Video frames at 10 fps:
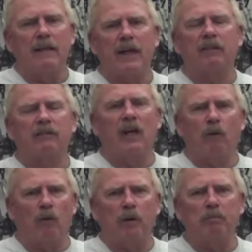That's
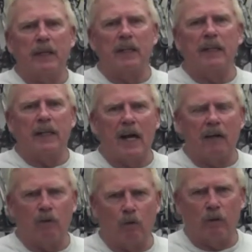not what being in the
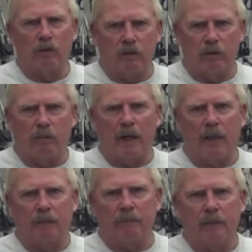outdoors is about.